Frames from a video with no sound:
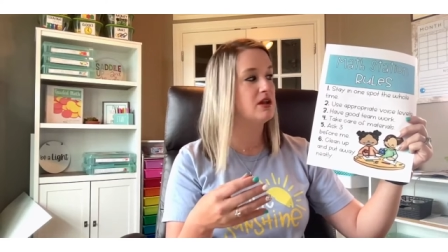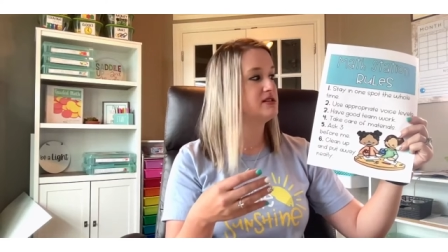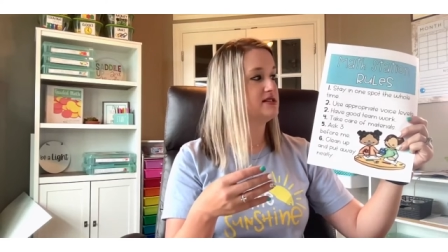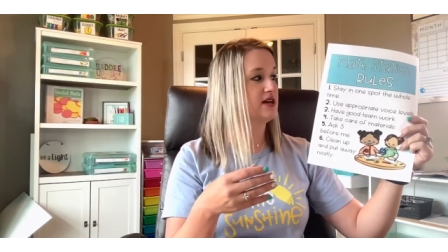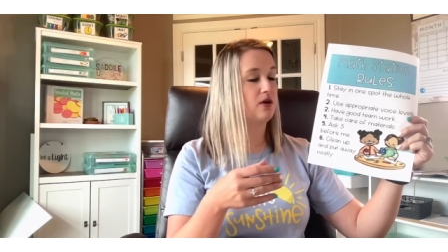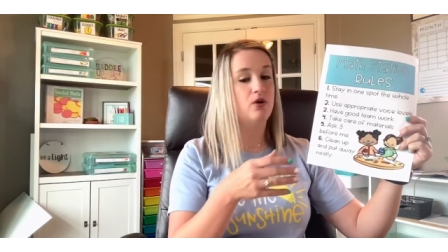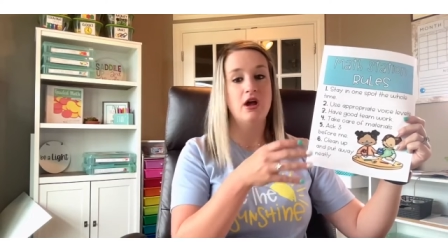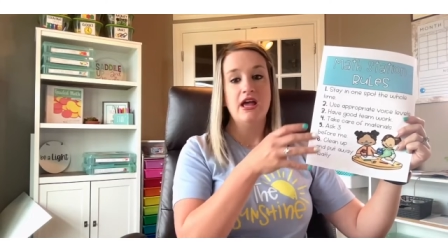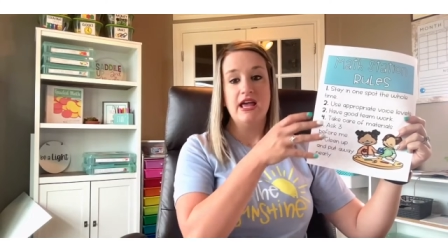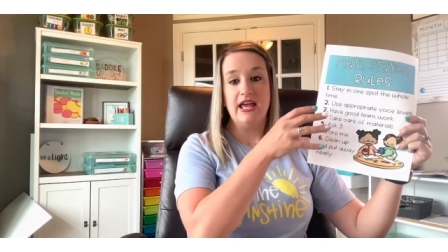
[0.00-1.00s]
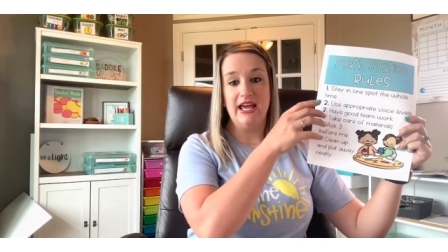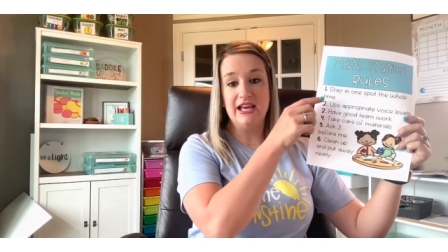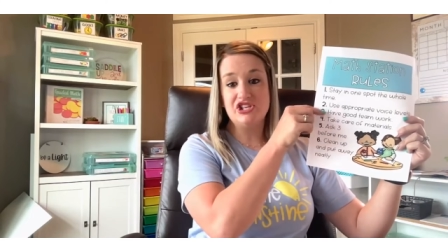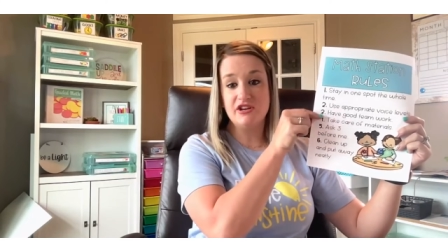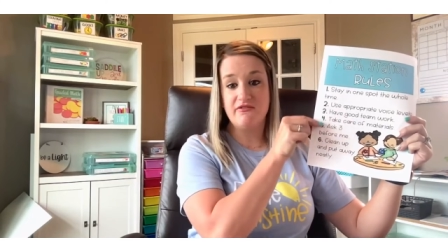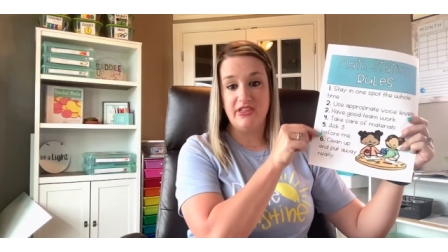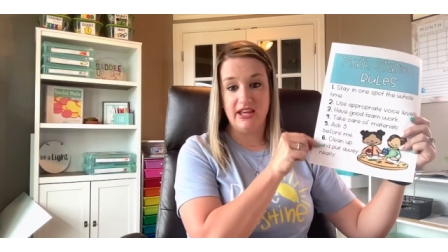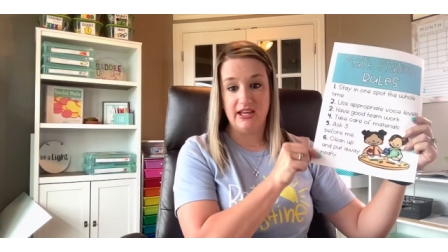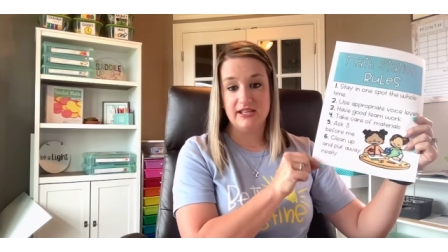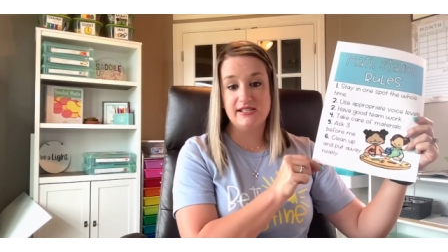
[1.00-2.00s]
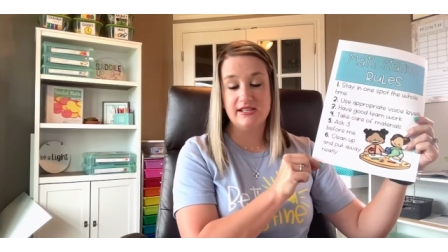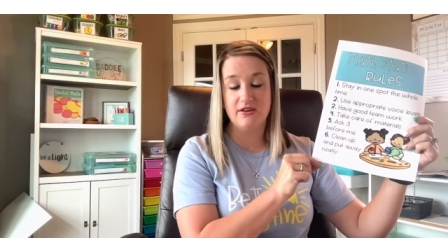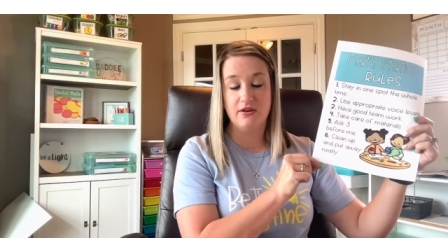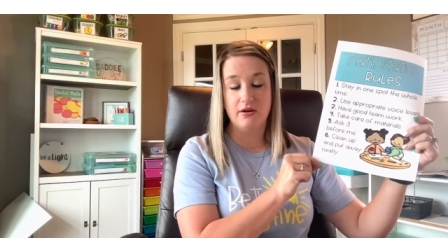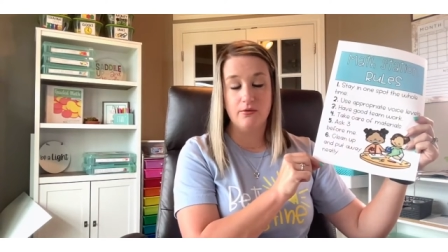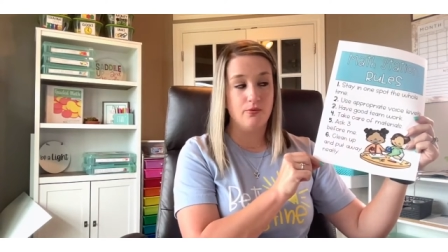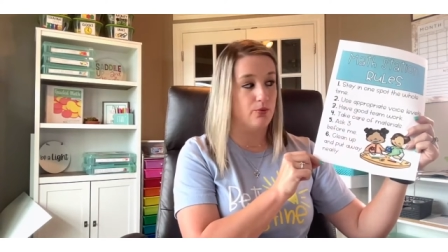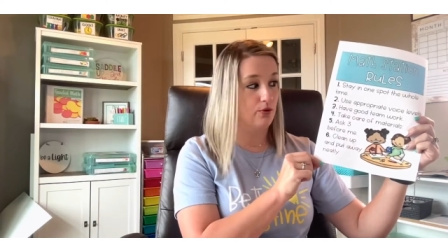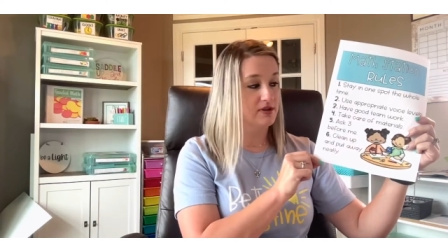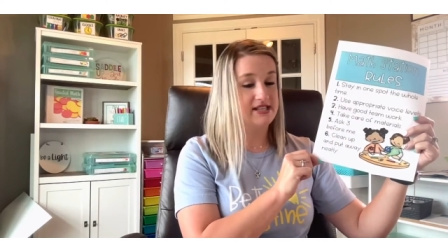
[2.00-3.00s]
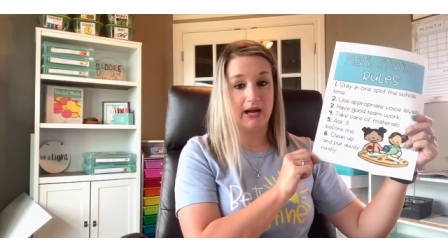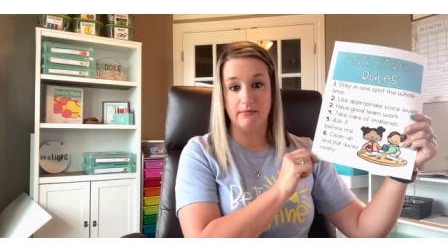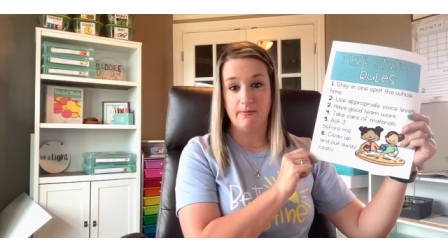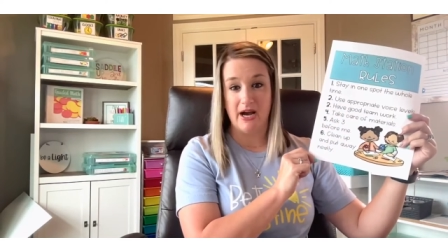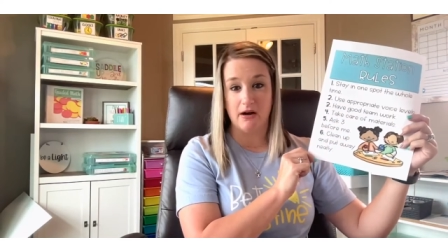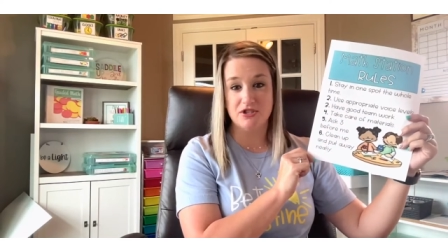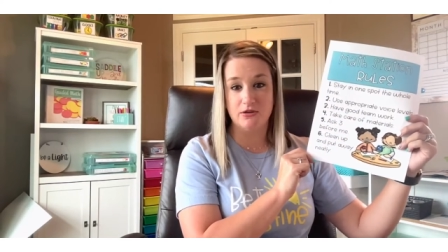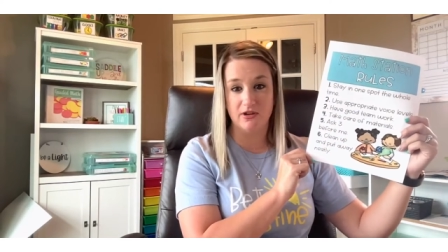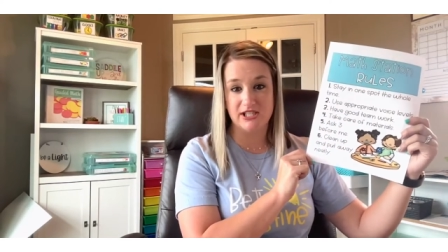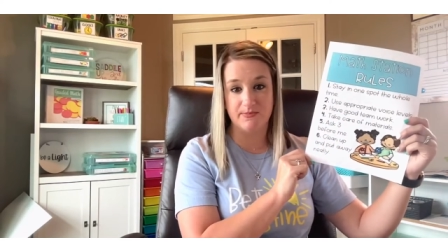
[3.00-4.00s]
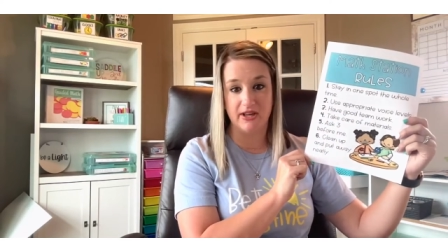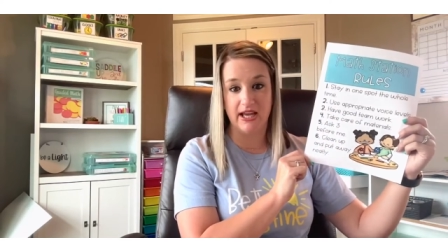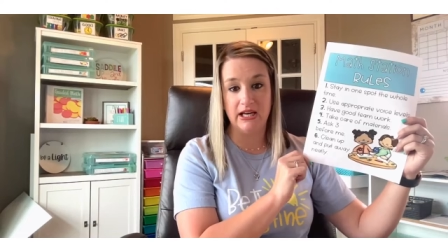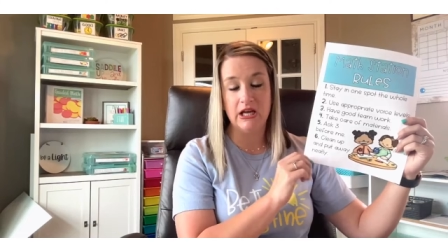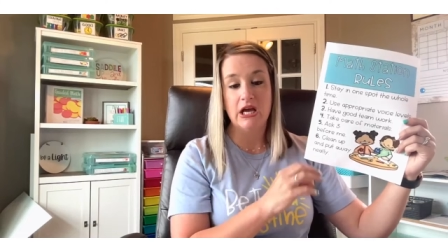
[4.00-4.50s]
So, each of these rules that I'm about to explain